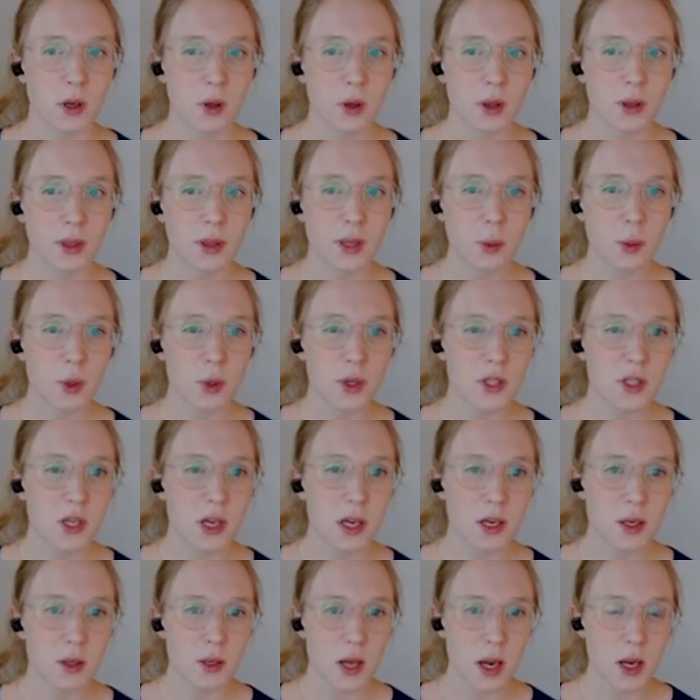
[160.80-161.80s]
There was a,
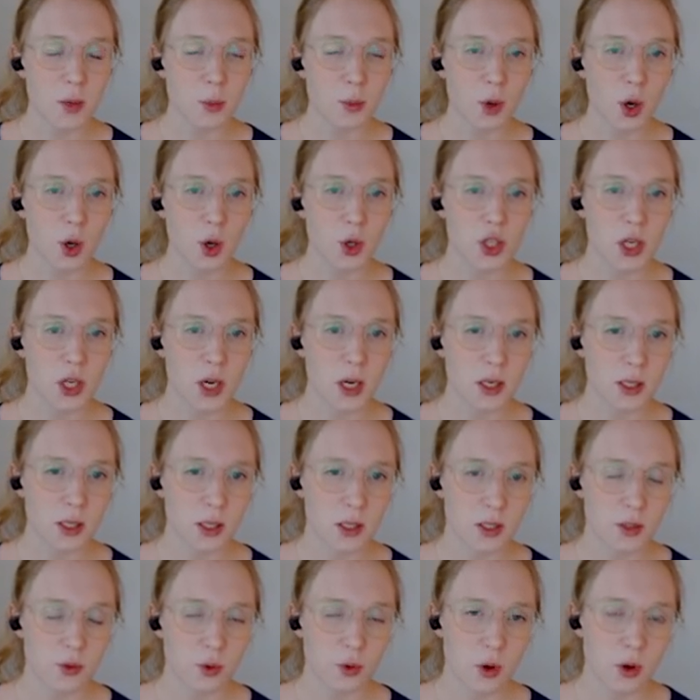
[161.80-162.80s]
a project that
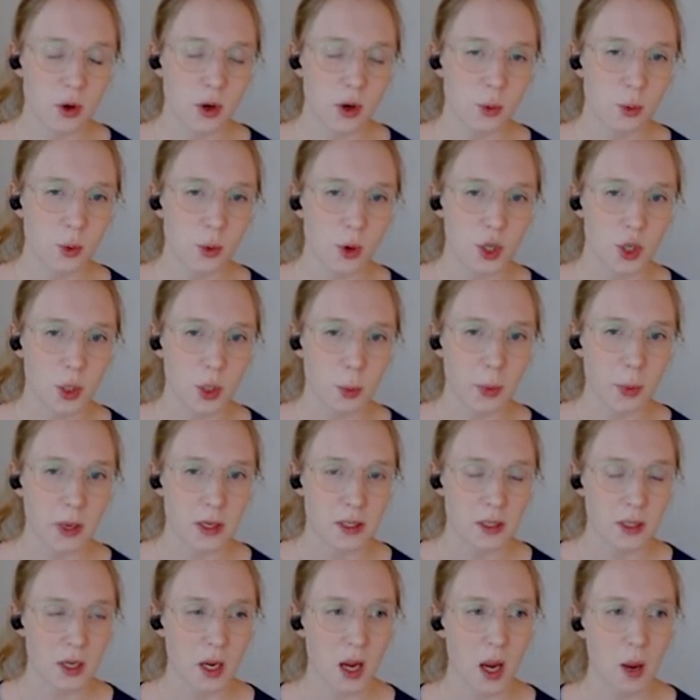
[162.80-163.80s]
was called Project
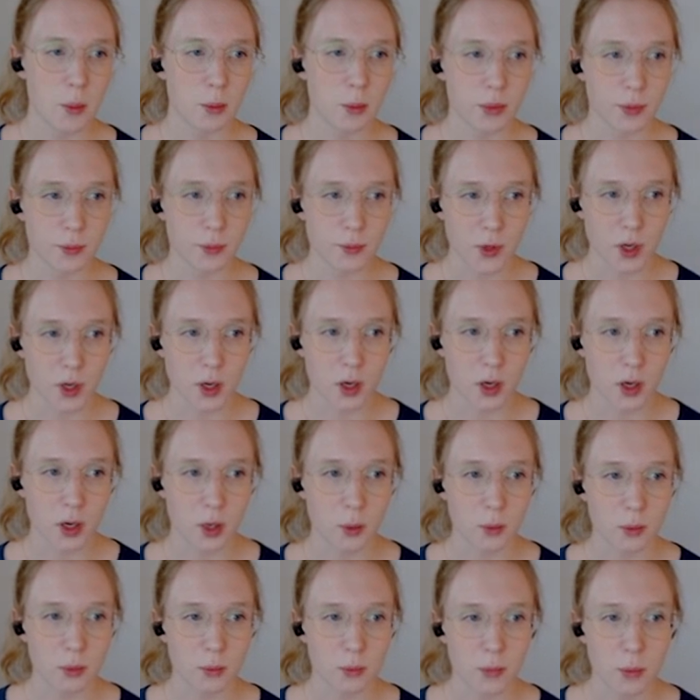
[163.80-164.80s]
Basecamp
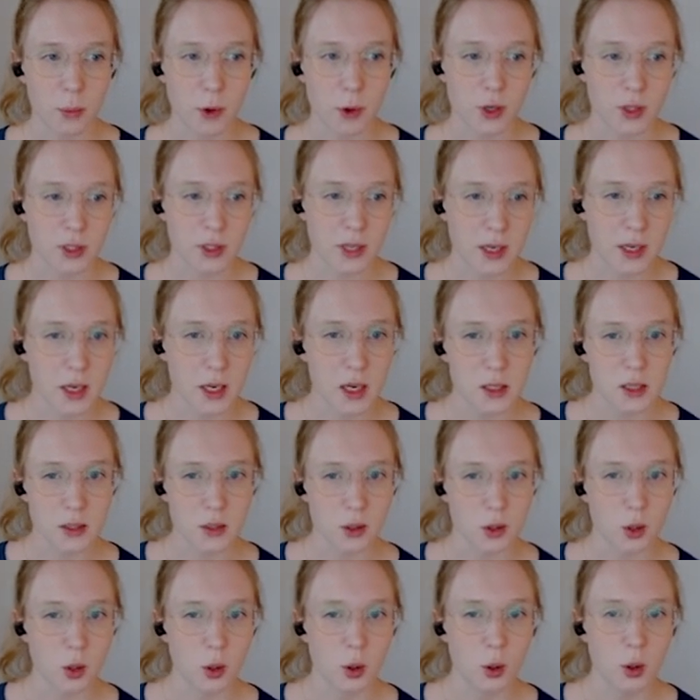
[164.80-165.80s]
uh, about a decade
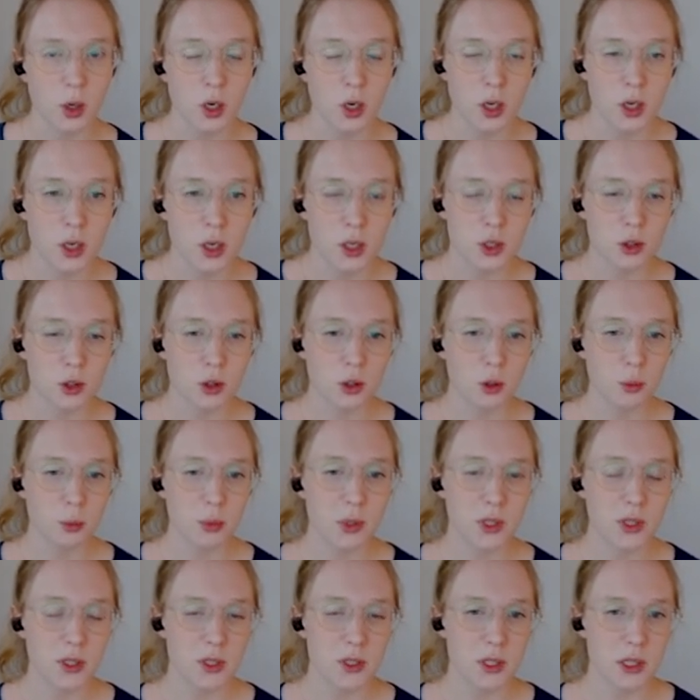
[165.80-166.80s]
ago showing
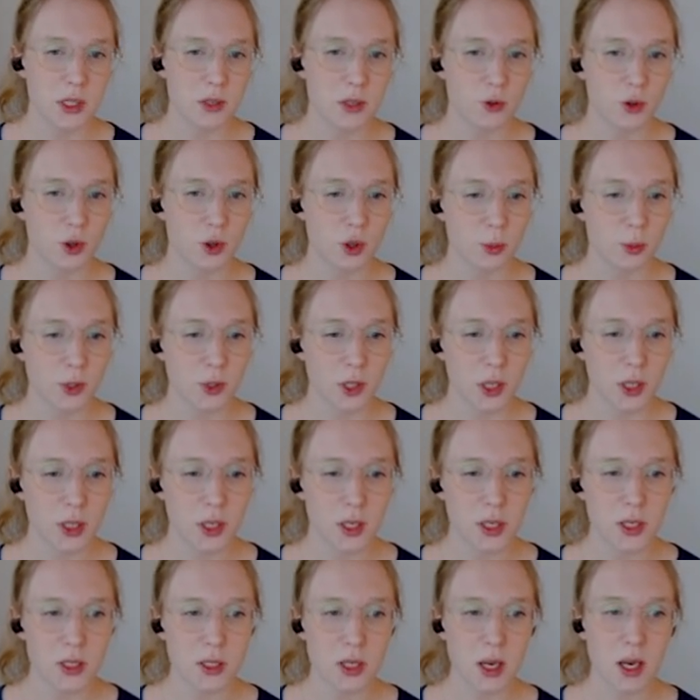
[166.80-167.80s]
PLC
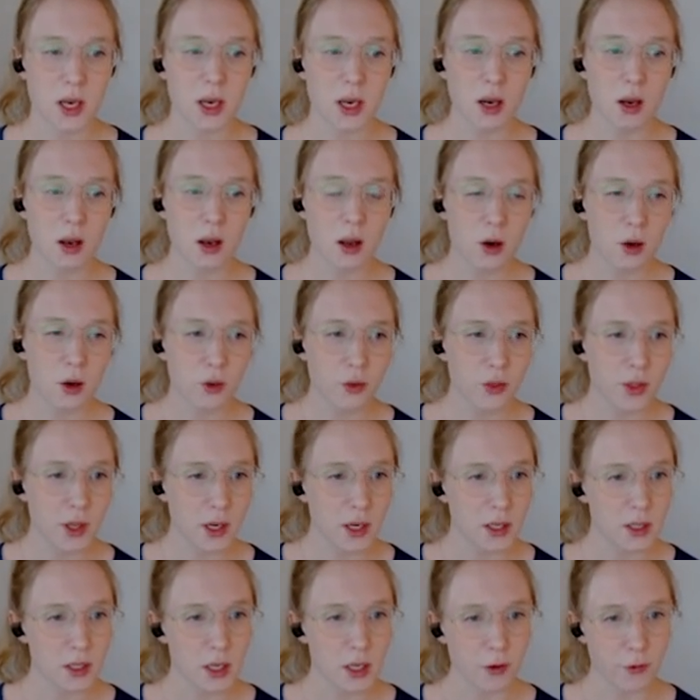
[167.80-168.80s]
vulnerabilities, and a lot of
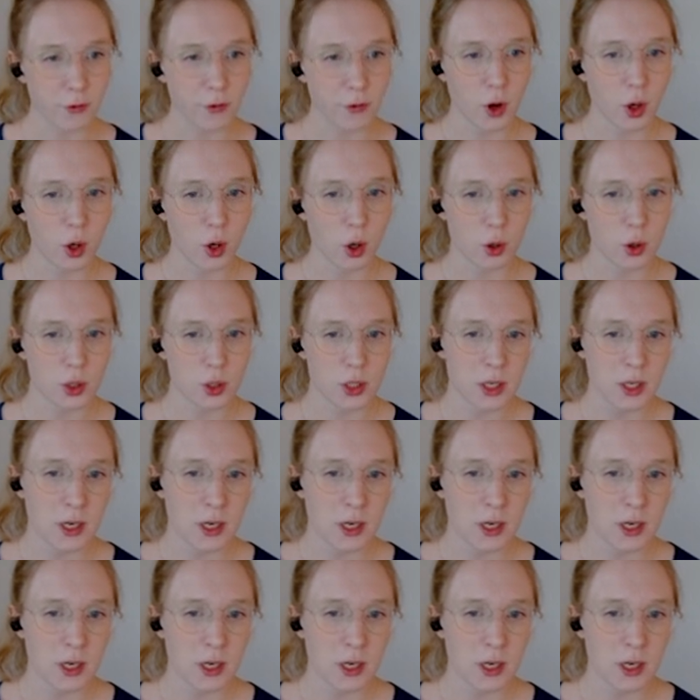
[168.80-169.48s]
things have followed